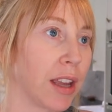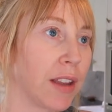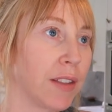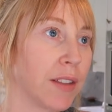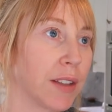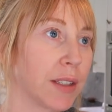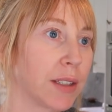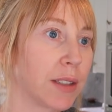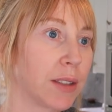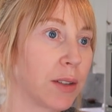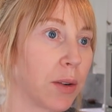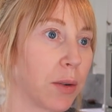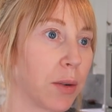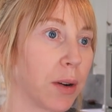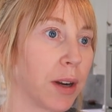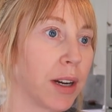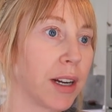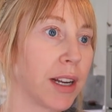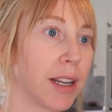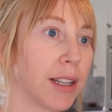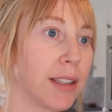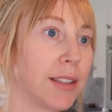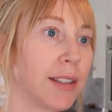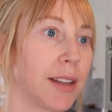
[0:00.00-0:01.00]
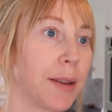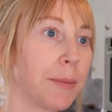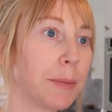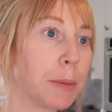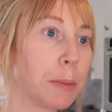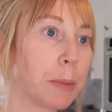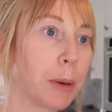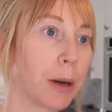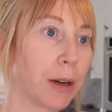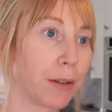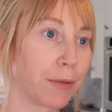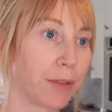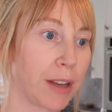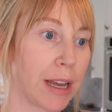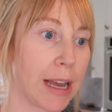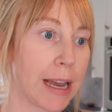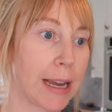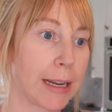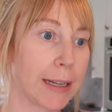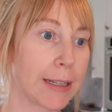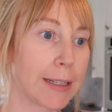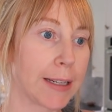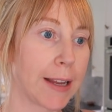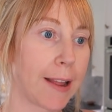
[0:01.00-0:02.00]
In the store, it seemed
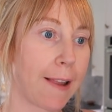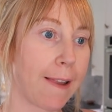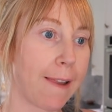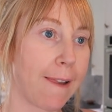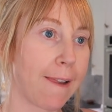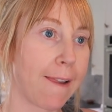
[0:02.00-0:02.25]
perfect.